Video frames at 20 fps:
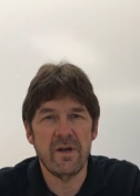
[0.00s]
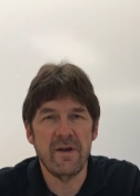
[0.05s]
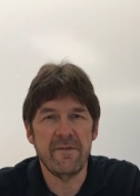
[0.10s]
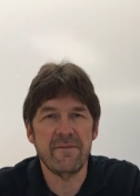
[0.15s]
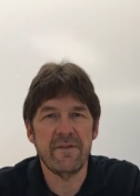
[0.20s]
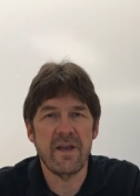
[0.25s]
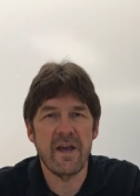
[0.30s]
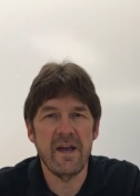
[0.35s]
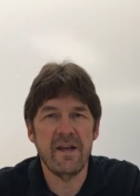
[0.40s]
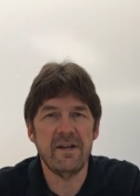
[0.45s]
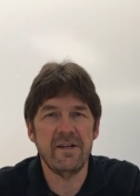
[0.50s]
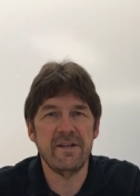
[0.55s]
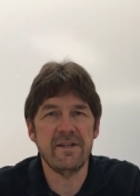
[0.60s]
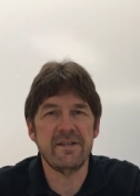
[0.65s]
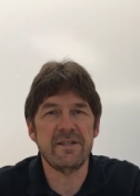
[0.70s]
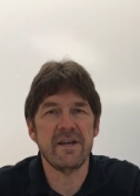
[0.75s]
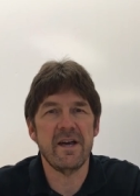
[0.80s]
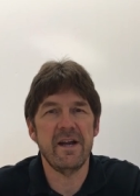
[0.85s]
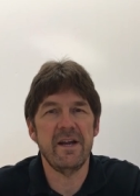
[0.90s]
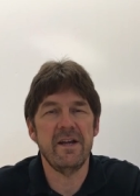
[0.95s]
I've kind of
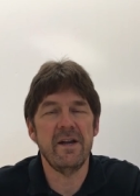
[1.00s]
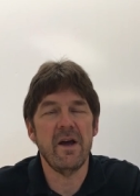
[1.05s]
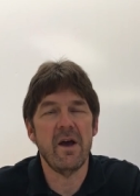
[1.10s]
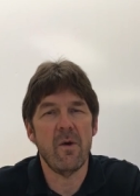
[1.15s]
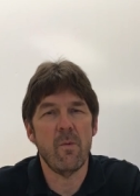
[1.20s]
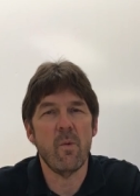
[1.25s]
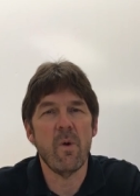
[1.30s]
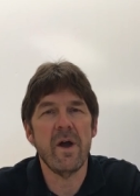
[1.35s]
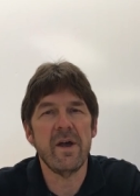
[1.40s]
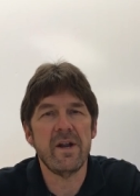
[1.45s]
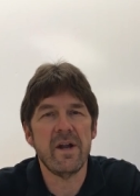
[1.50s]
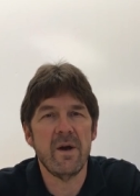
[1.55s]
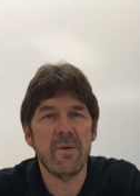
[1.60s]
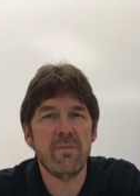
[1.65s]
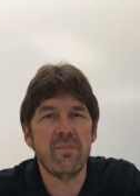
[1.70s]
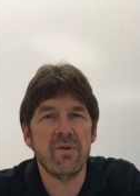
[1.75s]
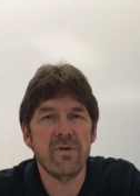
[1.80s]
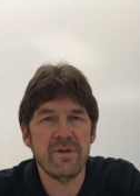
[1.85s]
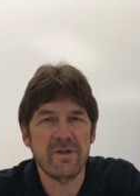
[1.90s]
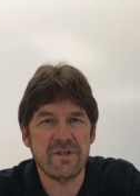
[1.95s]
decided why not
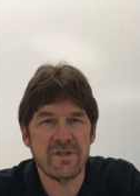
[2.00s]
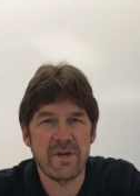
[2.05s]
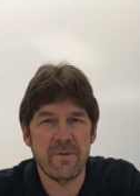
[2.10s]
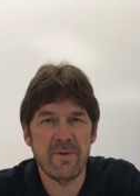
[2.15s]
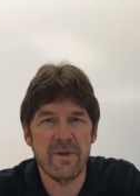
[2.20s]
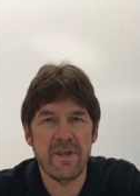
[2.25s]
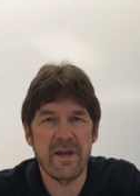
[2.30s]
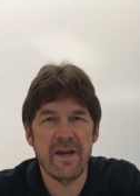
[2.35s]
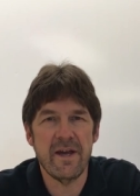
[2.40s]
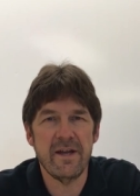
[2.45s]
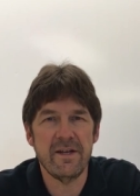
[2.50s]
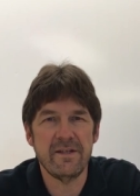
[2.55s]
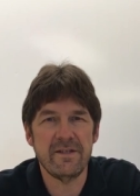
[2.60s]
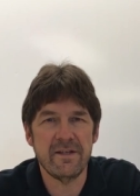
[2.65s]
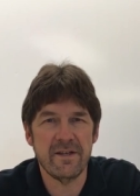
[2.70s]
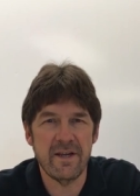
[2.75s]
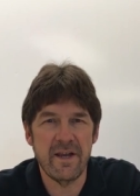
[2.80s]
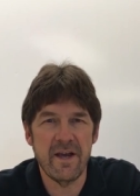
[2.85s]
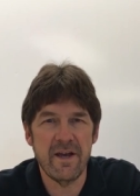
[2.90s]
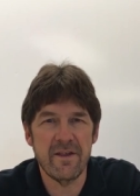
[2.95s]
put some of that
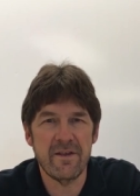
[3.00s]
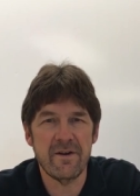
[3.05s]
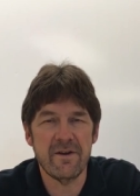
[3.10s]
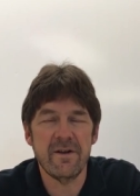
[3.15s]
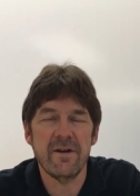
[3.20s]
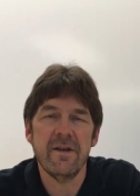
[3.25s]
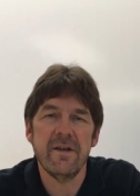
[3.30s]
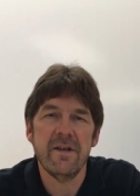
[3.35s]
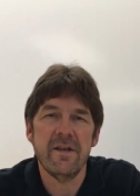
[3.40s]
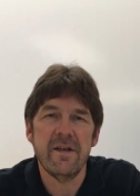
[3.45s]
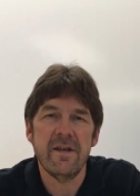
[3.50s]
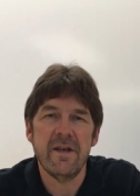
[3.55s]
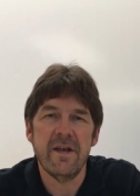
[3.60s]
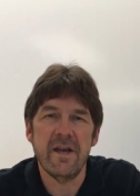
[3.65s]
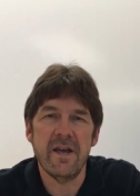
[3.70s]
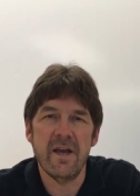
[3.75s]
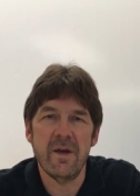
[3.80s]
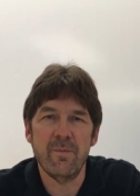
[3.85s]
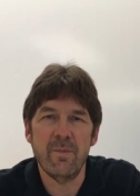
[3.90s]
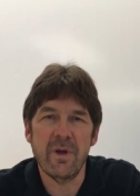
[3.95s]
together
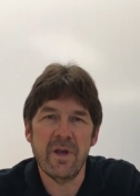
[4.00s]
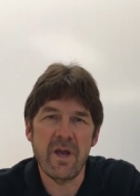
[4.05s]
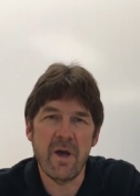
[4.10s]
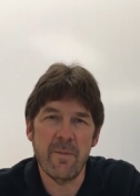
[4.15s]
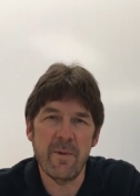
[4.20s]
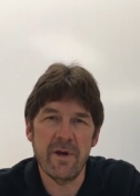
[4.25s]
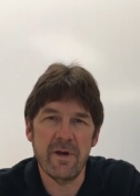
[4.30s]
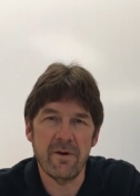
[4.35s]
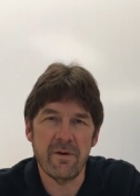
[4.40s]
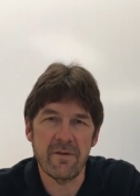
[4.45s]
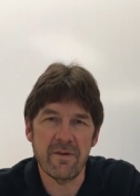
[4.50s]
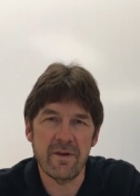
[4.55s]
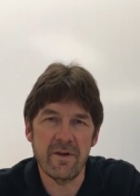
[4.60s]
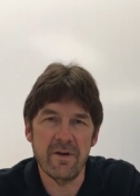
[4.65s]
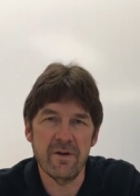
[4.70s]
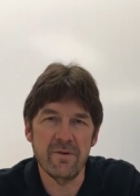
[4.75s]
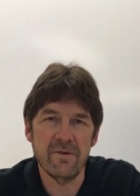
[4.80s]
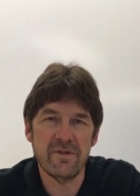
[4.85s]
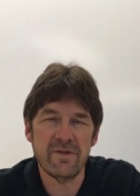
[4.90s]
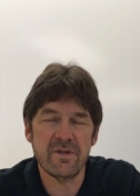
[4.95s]
and become a health
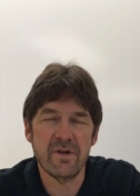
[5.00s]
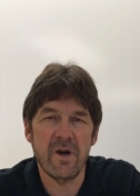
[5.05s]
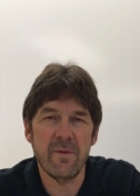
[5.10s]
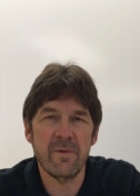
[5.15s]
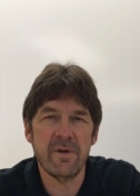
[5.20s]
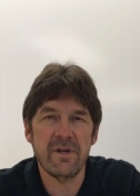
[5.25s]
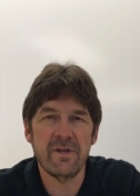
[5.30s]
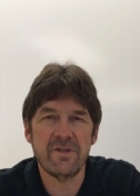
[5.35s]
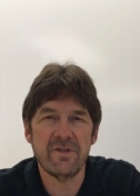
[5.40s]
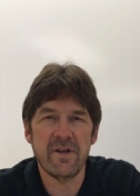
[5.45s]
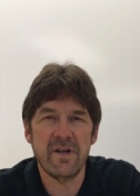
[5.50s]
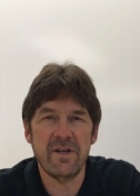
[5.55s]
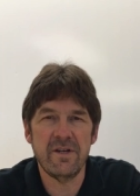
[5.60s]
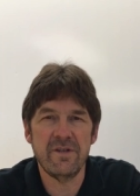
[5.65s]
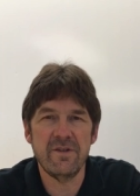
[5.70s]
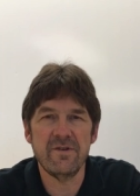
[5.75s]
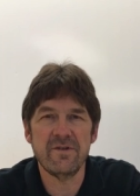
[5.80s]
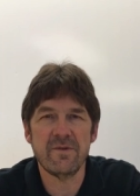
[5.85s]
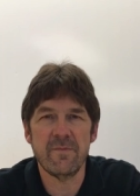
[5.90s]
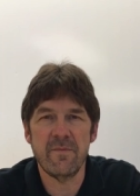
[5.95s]
coach. So I'm going to try to
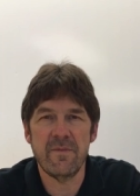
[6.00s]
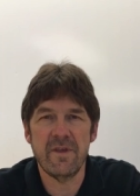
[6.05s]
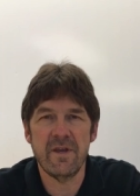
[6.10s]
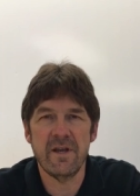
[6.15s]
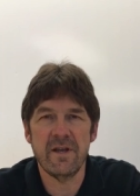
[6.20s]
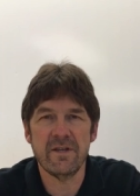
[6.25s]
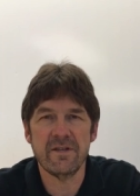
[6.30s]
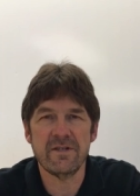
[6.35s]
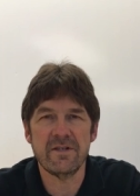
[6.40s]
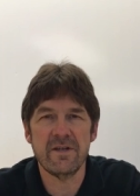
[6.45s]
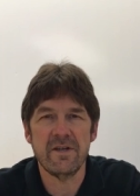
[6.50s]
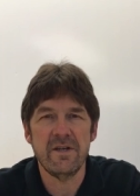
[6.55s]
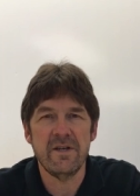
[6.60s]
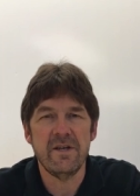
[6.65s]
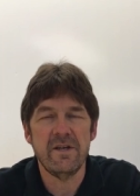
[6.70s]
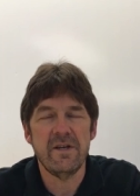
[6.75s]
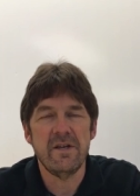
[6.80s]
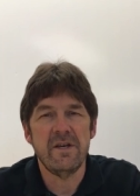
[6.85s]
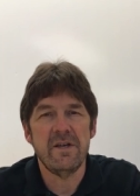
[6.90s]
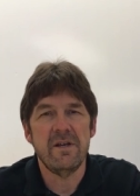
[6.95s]
do some things
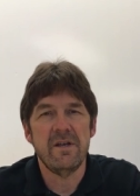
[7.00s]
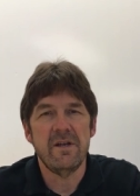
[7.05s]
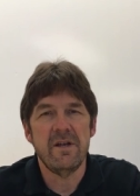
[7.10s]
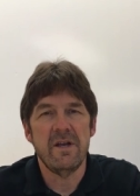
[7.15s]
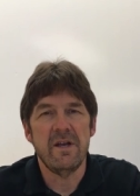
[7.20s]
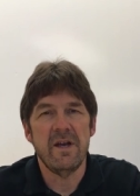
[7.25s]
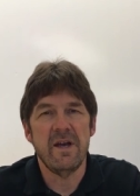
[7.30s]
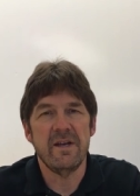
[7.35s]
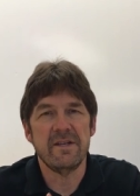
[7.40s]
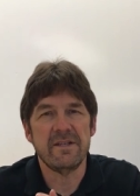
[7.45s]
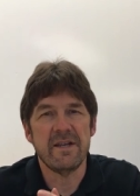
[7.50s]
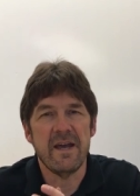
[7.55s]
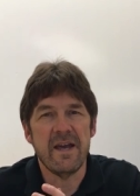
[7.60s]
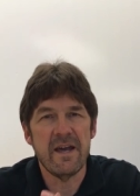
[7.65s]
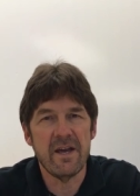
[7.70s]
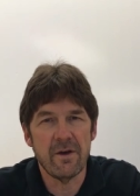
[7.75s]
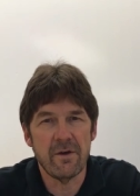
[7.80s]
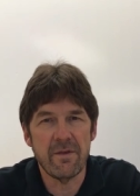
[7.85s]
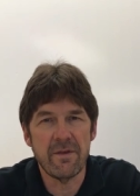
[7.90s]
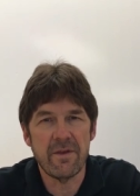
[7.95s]
as a
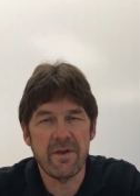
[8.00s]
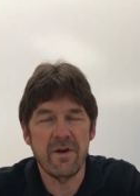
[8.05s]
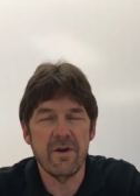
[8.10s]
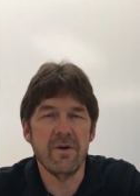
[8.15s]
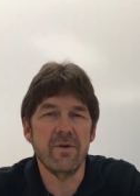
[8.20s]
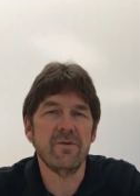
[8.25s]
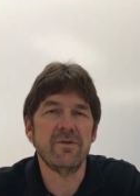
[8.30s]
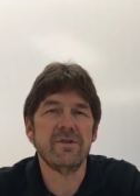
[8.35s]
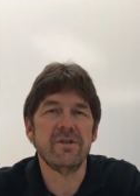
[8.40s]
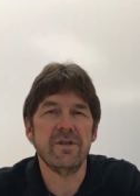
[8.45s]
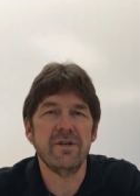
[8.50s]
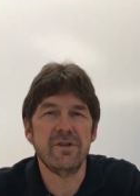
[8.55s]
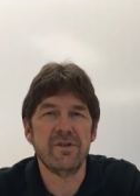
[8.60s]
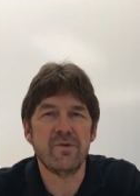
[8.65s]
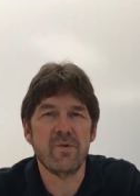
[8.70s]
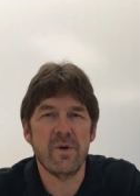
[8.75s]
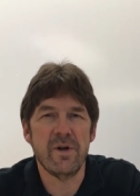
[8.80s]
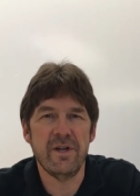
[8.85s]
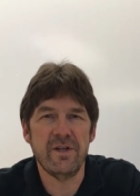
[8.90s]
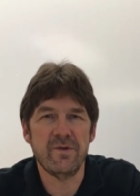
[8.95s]
health coach in
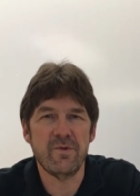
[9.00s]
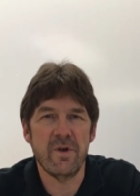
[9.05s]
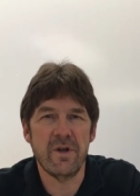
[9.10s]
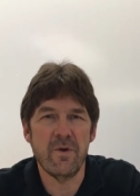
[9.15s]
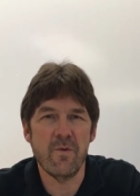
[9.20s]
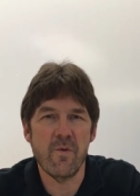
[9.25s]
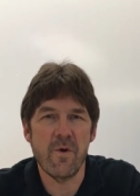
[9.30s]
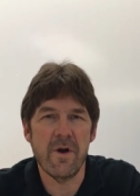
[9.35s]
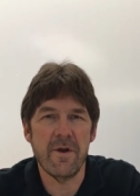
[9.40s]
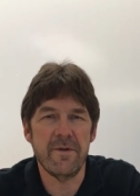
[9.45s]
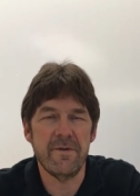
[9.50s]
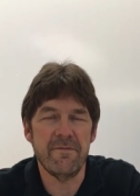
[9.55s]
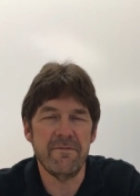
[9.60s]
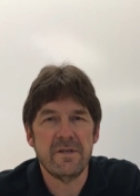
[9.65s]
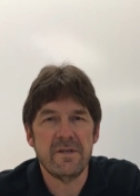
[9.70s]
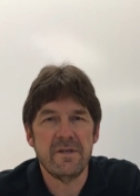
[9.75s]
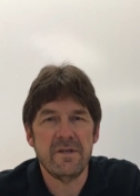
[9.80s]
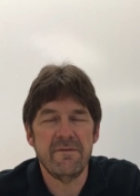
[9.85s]
2021.